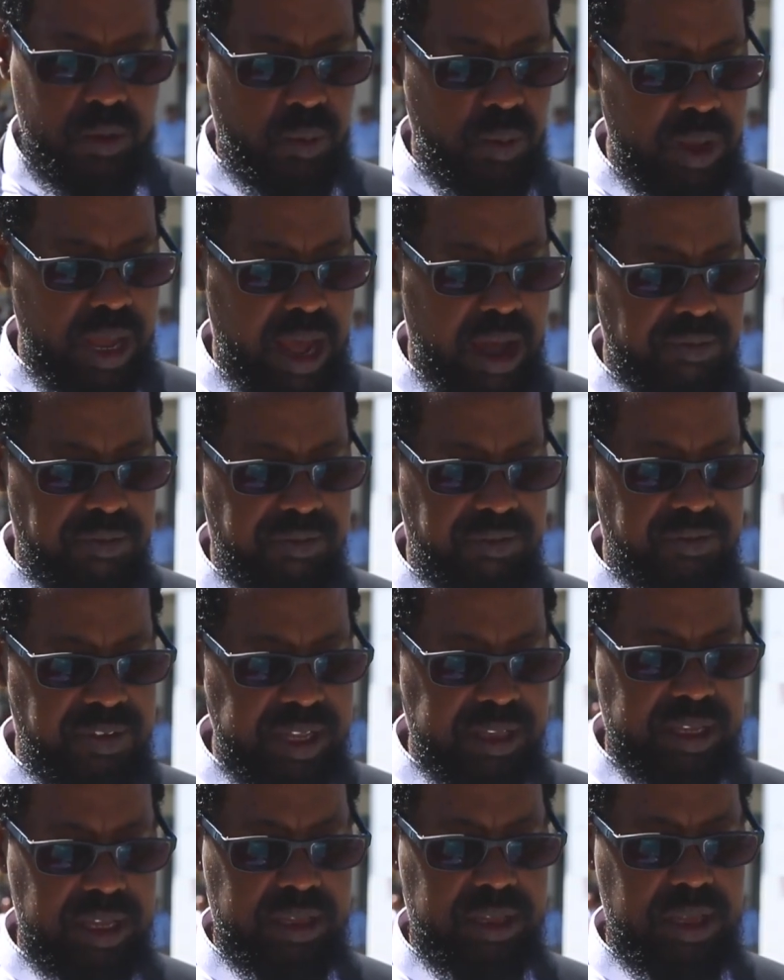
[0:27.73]
we have
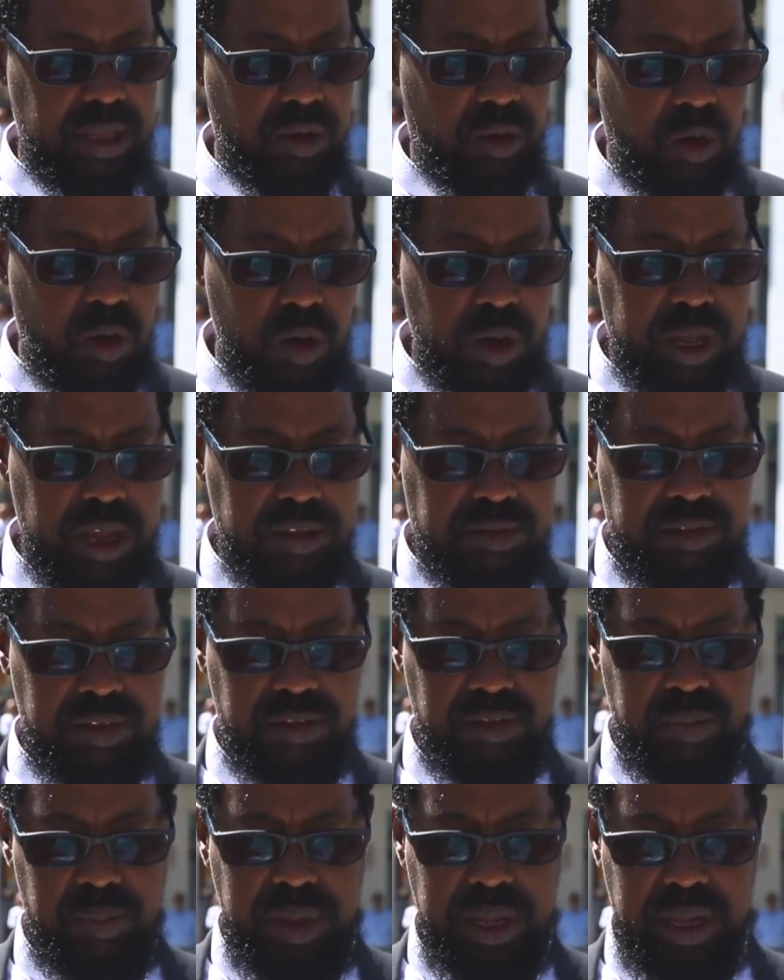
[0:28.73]
vetted all guest
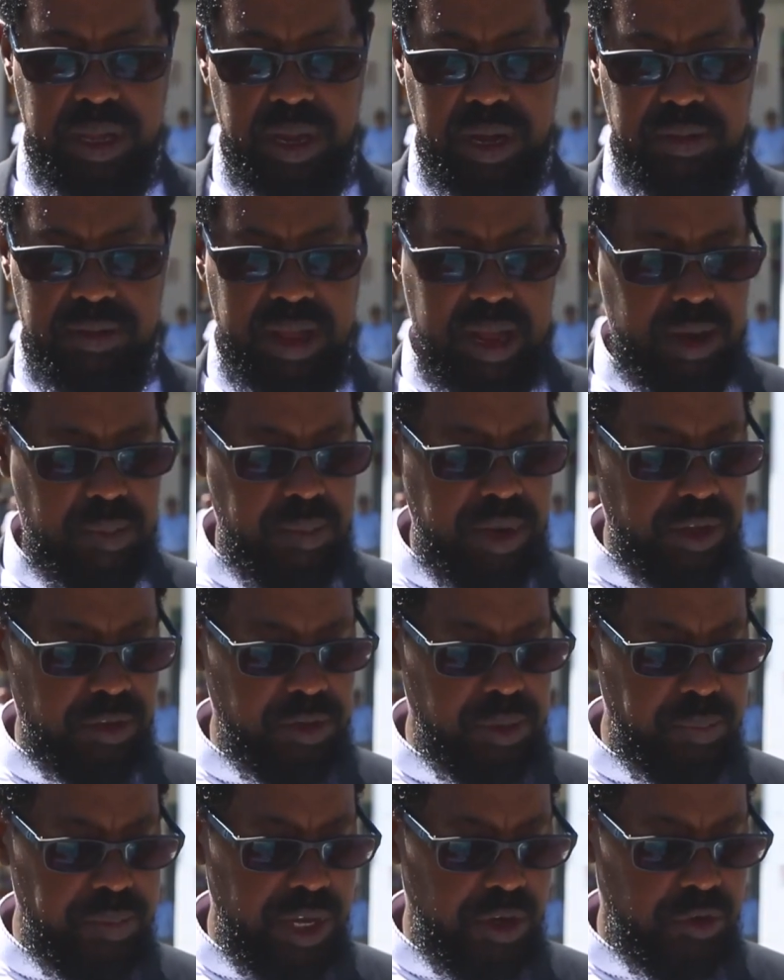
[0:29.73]
speakers and
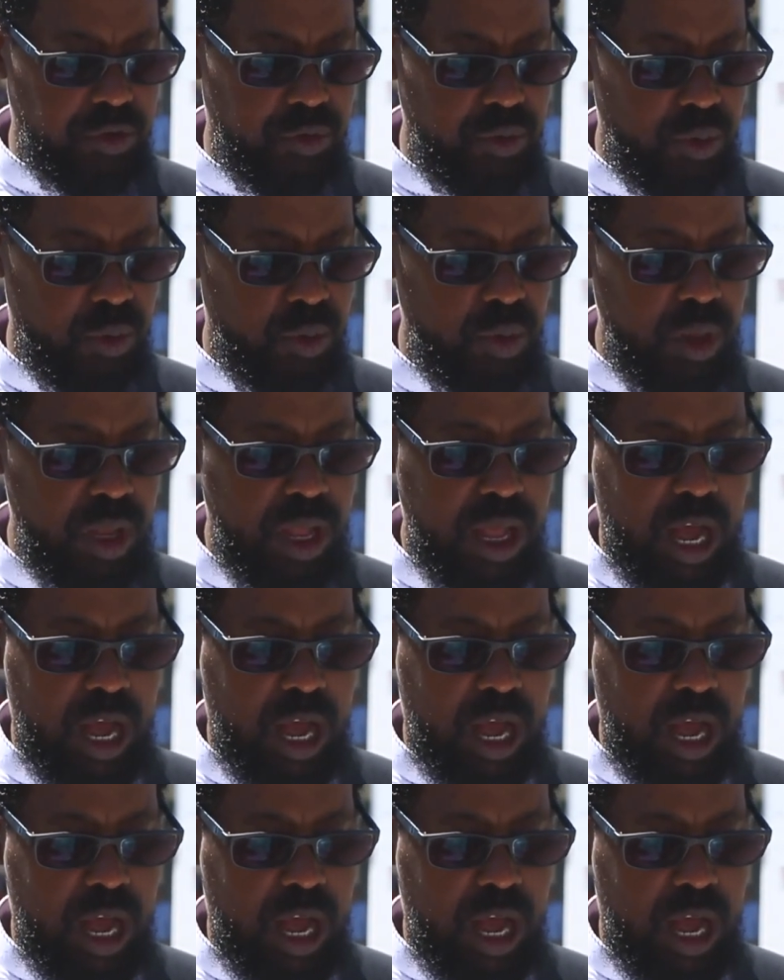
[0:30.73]
make sure